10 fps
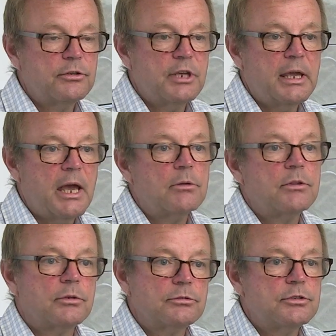take
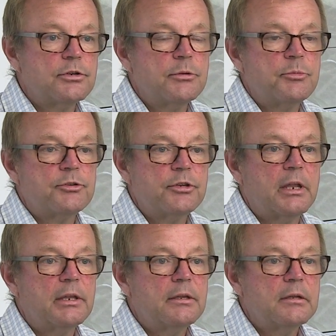out those
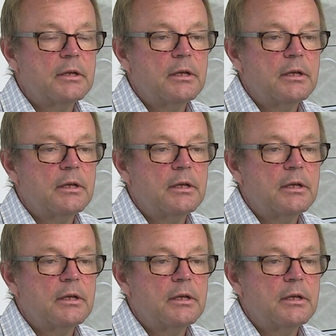30%,